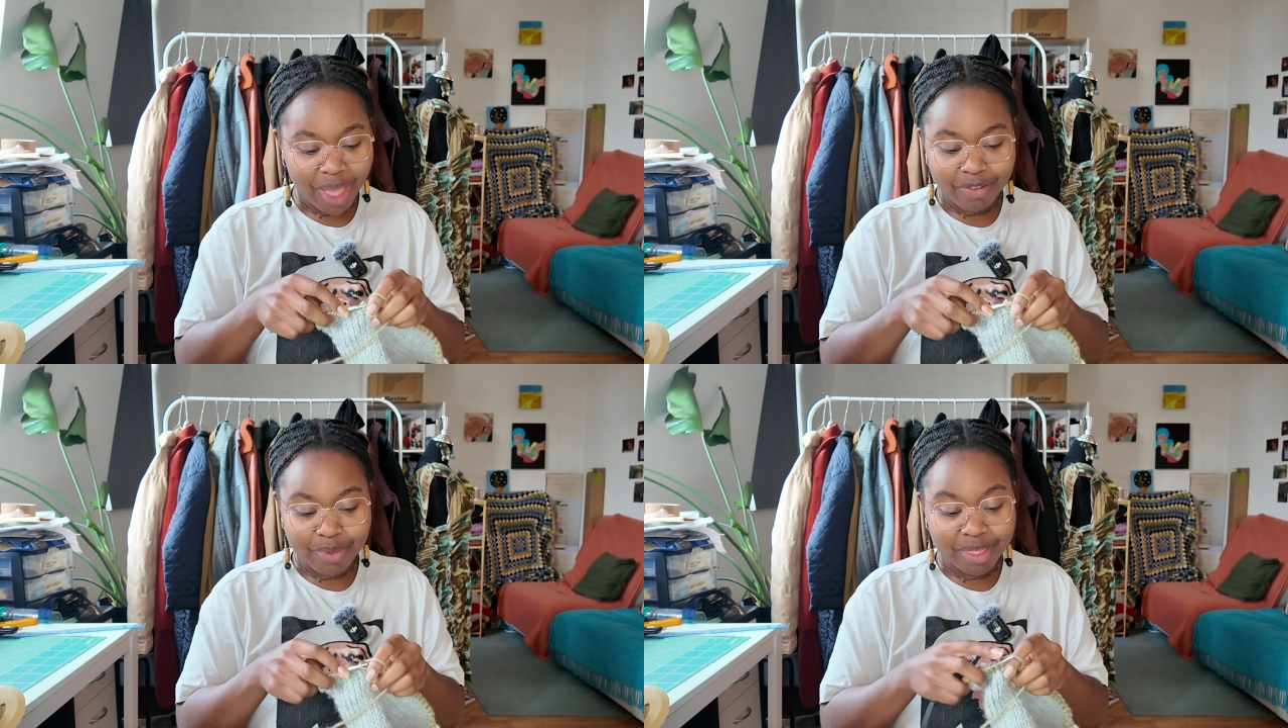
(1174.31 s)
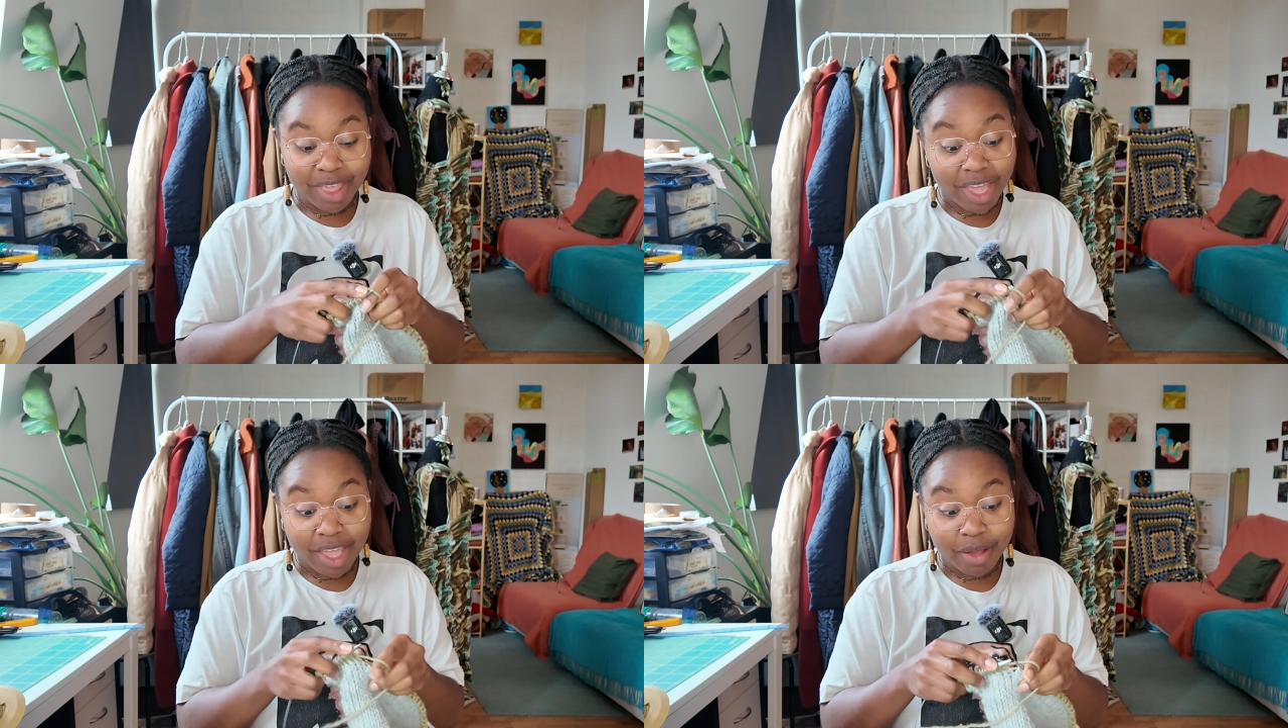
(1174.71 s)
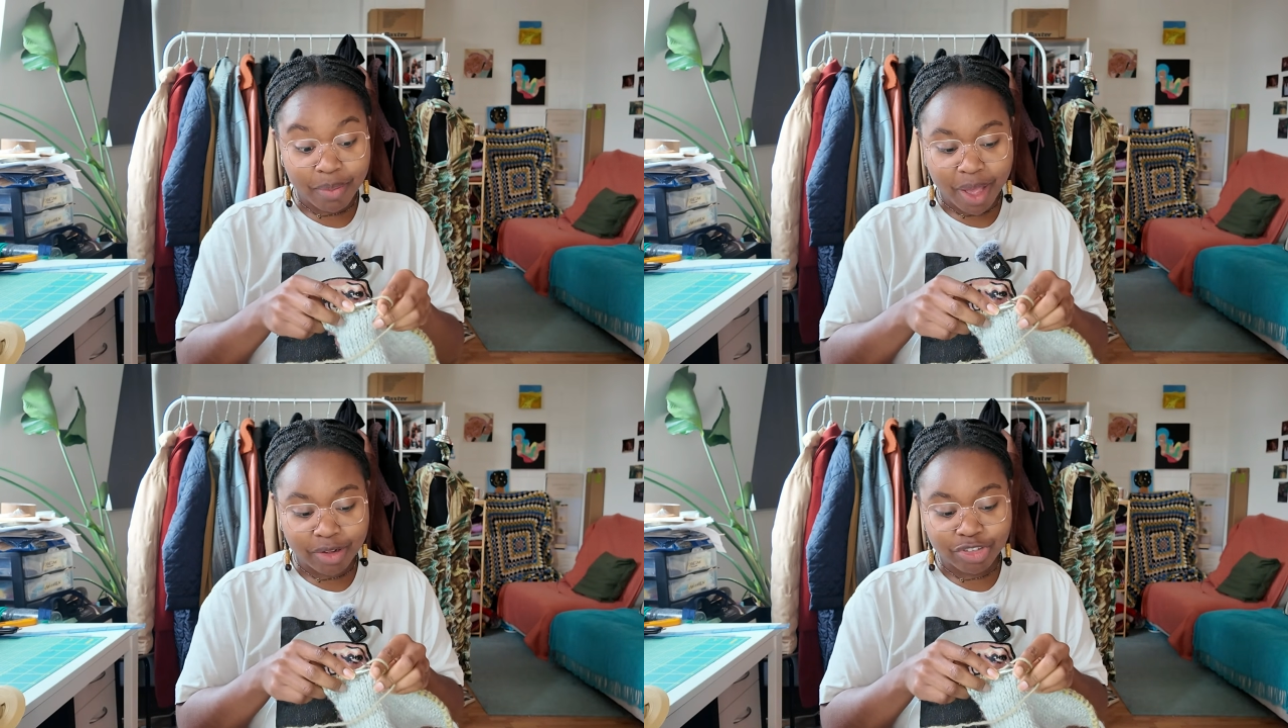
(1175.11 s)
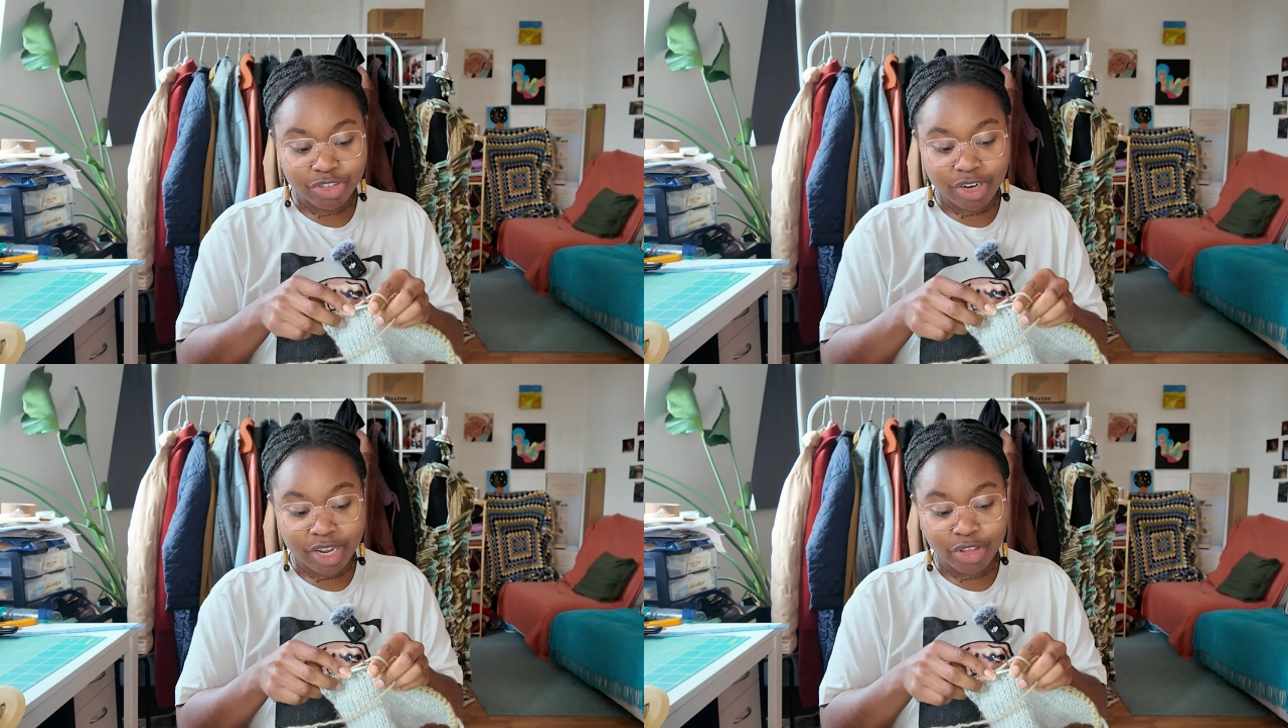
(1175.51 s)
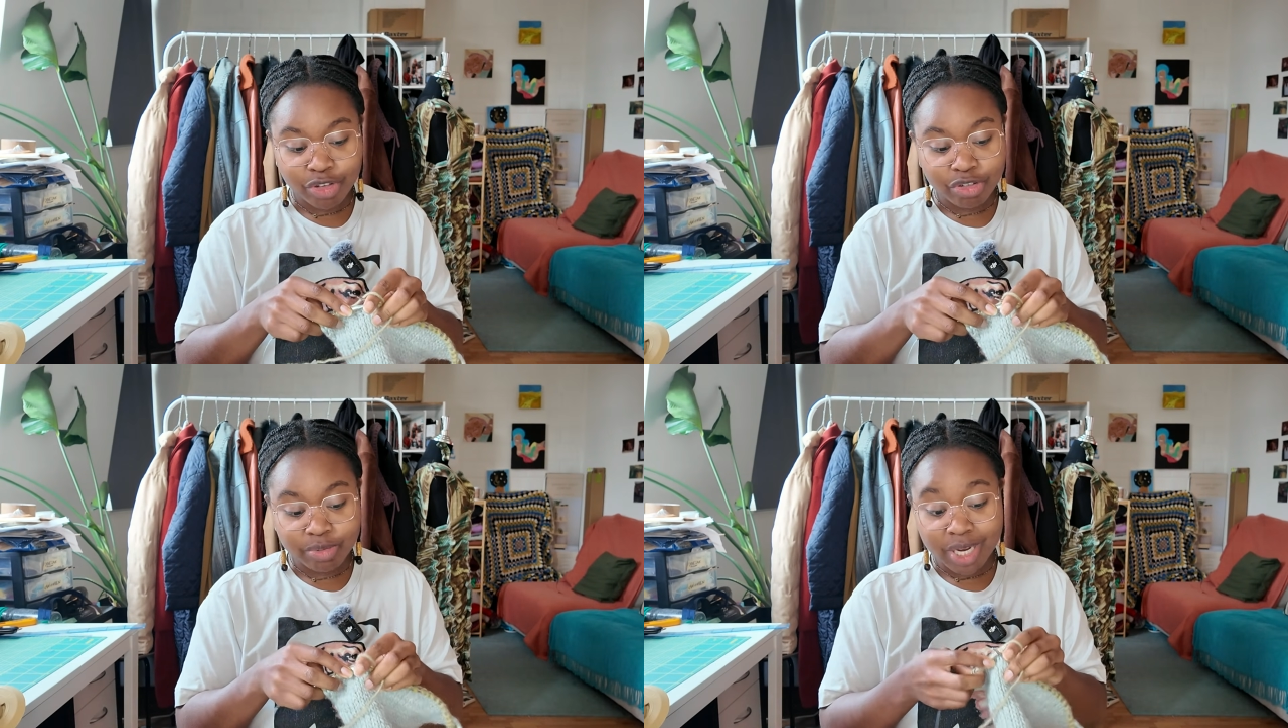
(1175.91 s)
I've been thinking about starting
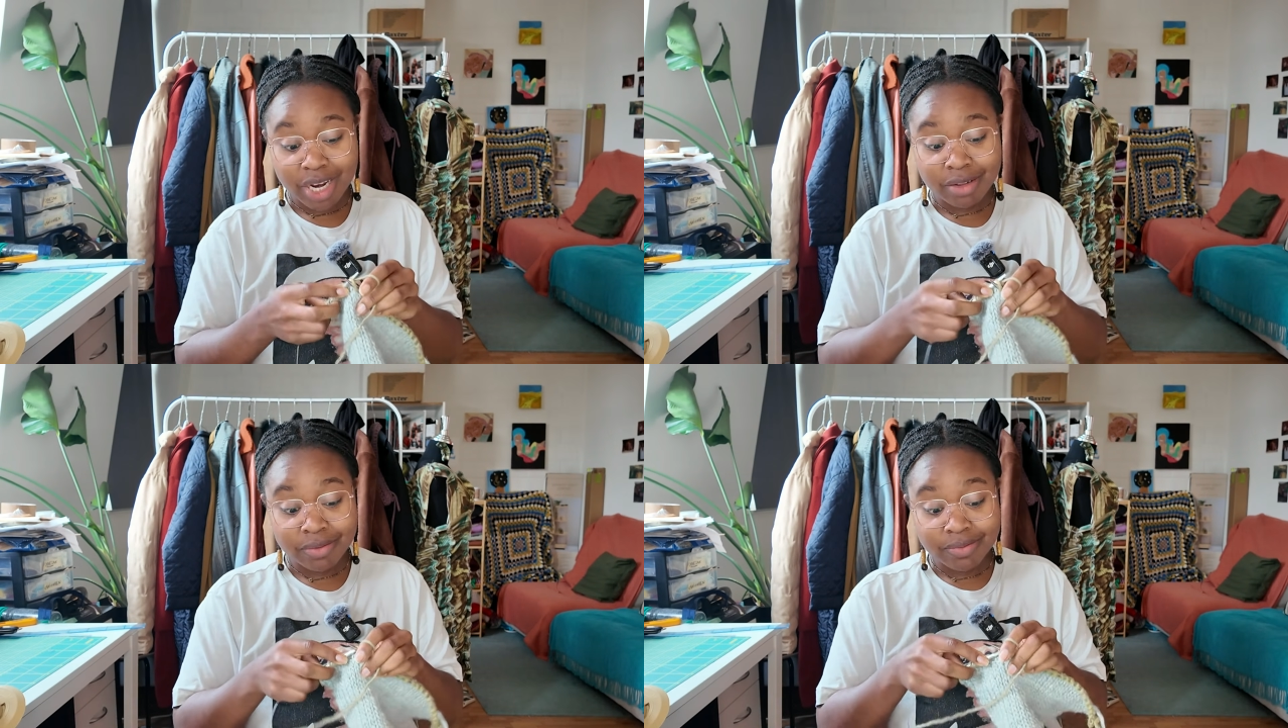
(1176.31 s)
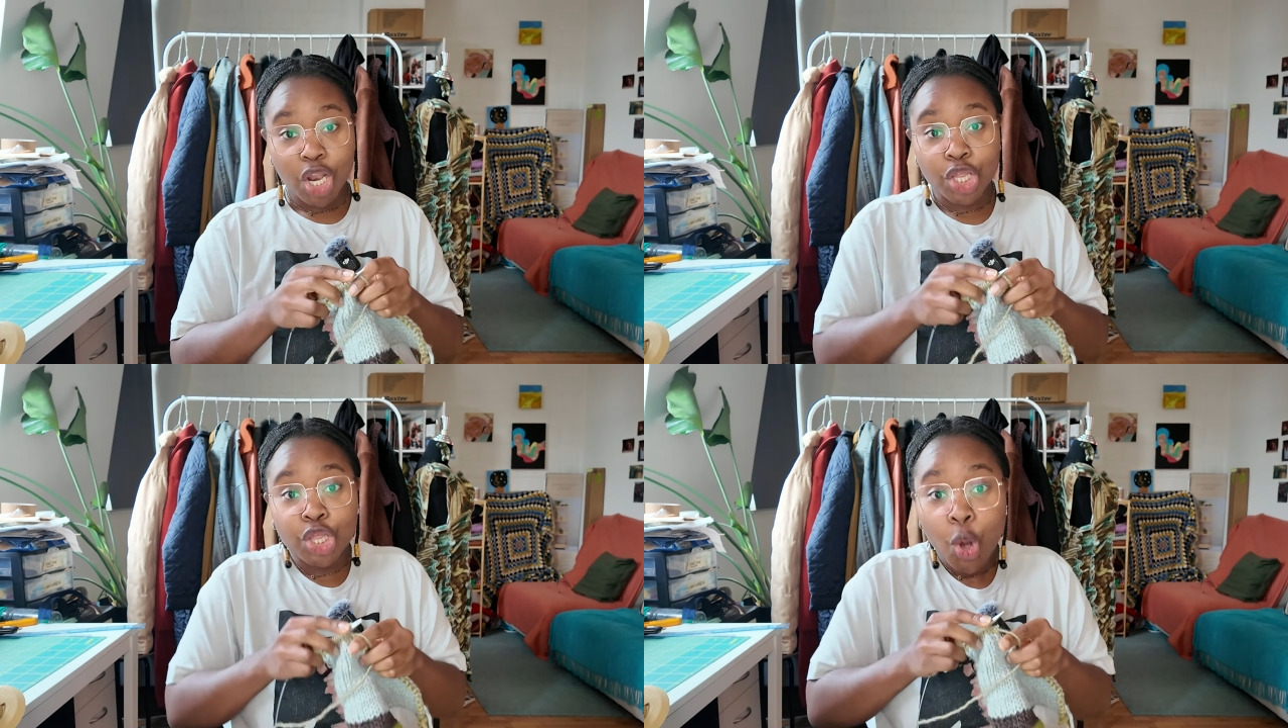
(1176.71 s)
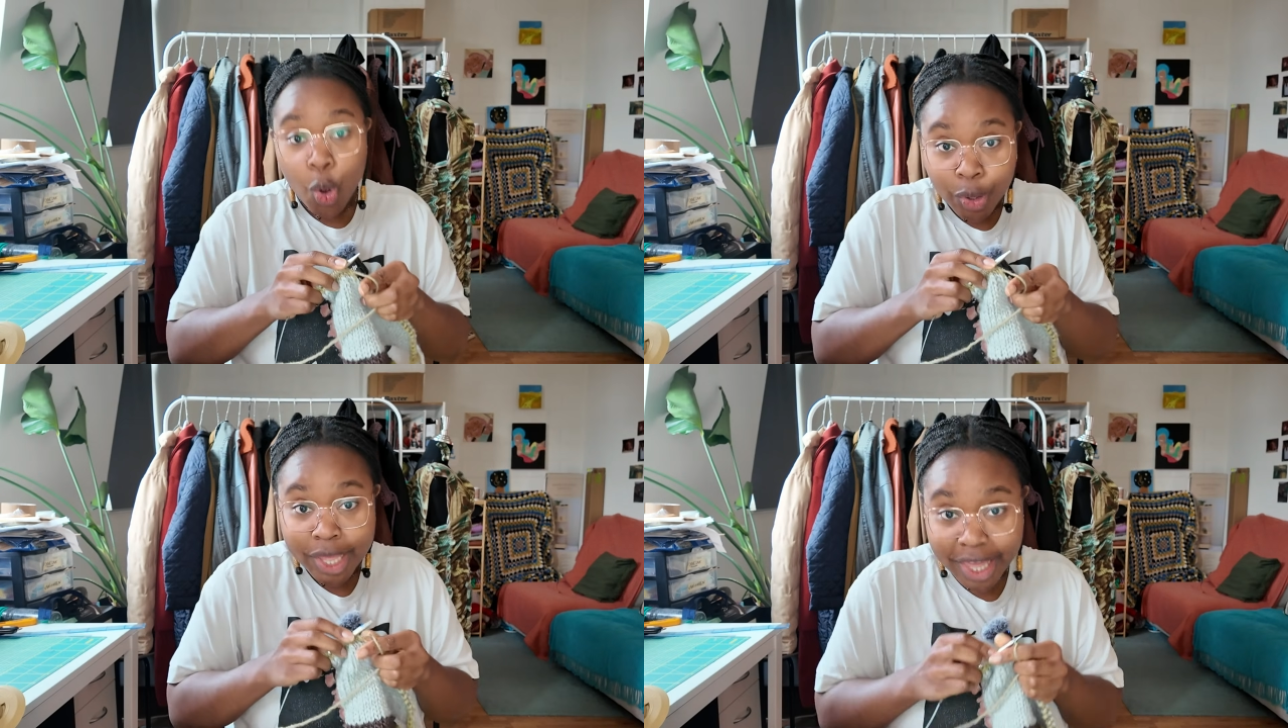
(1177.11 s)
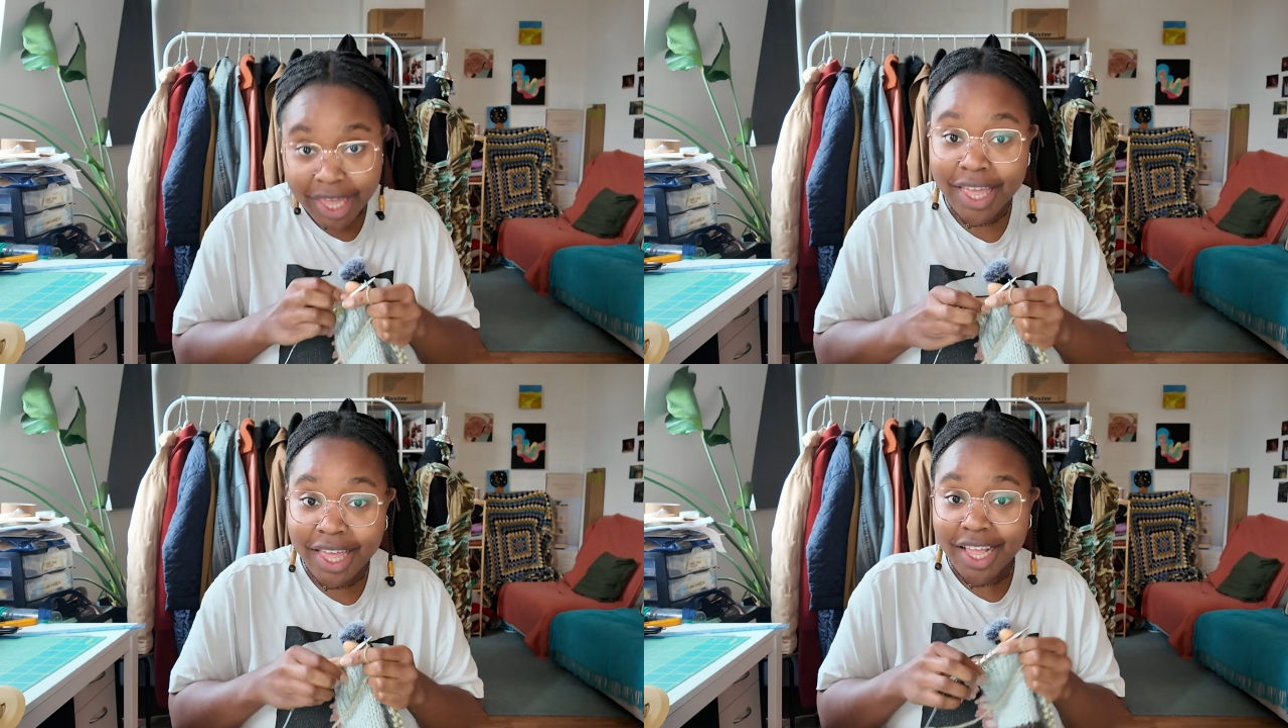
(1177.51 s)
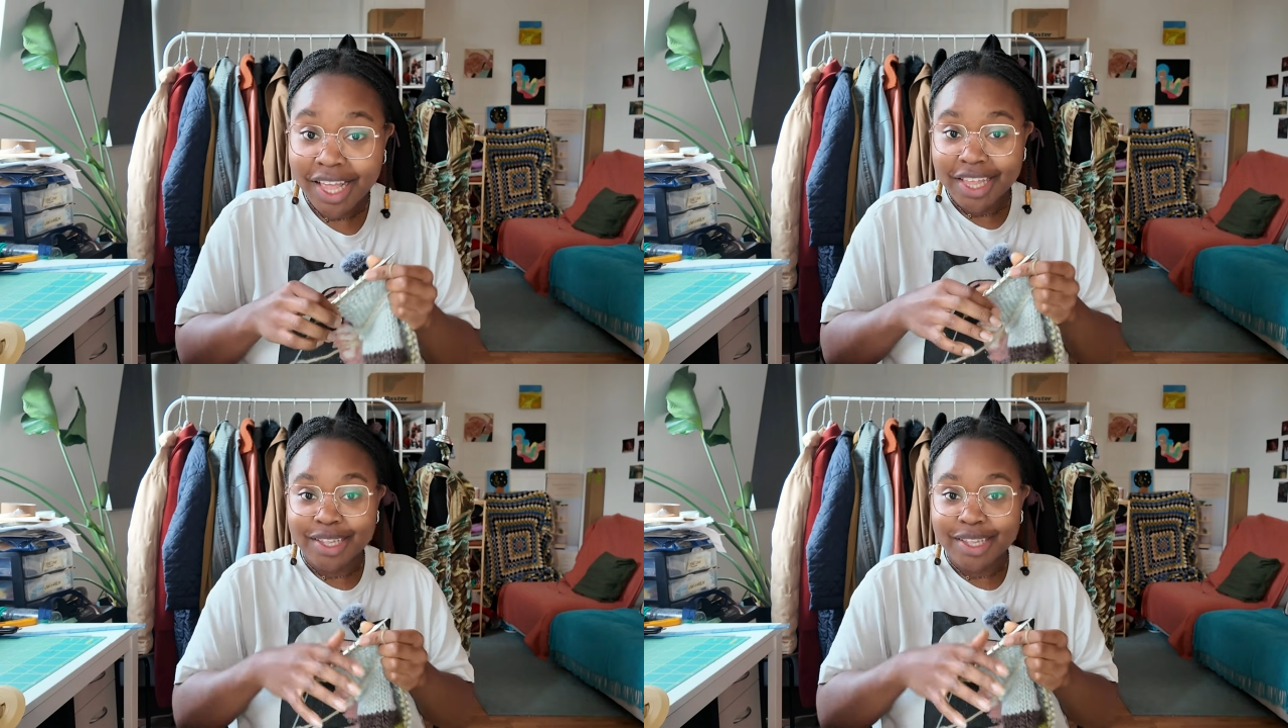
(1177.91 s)
a YouTube channel low key